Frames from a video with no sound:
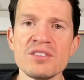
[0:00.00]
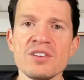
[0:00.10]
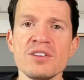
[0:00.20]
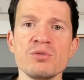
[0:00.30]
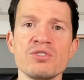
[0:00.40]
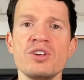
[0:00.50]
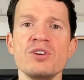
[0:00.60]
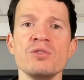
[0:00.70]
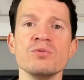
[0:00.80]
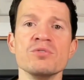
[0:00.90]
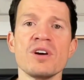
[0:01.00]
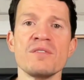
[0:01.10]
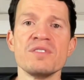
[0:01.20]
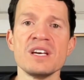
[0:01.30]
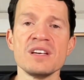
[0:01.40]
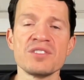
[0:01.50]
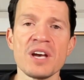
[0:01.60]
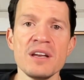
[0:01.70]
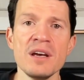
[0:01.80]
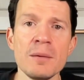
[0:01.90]
and those cues of things
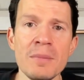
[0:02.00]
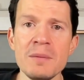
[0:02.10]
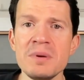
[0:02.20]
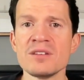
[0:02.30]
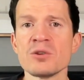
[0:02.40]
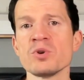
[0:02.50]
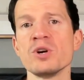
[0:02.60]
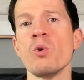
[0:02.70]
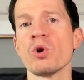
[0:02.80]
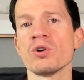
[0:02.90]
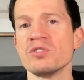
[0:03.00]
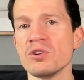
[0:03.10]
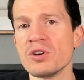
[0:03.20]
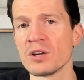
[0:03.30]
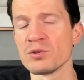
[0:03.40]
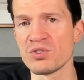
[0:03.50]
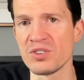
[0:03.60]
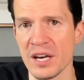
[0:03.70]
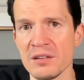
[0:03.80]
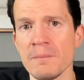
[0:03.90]
that maybe in the real world you could
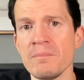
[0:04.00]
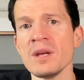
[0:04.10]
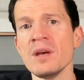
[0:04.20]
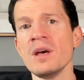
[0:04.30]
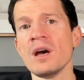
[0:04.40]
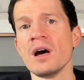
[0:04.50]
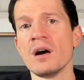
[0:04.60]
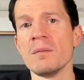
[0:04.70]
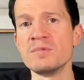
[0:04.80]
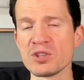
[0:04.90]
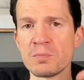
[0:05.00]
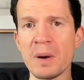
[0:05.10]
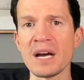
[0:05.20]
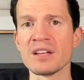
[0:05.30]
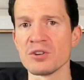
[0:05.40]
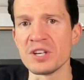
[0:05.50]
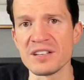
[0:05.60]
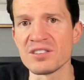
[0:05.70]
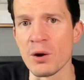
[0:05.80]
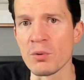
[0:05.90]
understand uh, just by looking
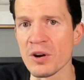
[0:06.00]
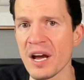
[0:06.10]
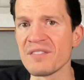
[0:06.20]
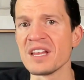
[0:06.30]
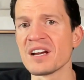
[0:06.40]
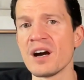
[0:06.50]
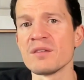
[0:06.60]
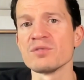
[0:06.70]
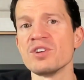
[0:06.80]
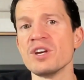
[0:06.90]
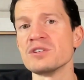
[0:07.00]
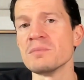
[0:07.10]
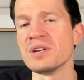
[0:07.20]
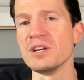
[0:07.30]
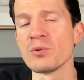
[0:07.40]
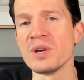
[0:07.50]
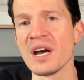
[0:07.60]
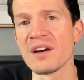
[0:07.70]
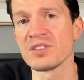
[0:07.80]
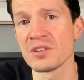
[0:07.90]
at someone or having that conversation. But here we
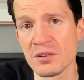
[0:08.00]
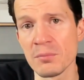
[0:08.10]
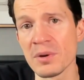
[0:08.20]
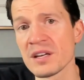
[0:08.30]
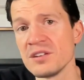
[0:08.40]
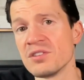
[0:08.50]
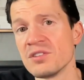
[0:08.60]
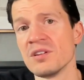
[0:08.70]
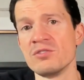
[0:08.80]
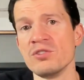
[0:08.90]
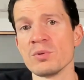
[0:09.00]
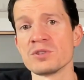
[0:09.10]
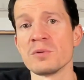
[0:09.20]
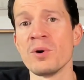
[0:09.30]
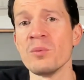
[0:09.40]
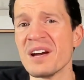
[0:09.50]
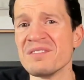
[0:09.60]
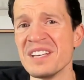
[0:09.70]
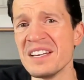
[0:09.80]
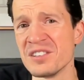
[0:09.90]
have to go back into the, to your original point. We
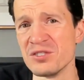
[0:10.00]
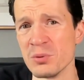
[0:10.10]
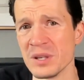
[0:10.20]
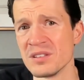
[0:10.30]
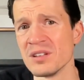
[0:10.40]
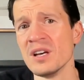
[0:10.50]
have data to do it.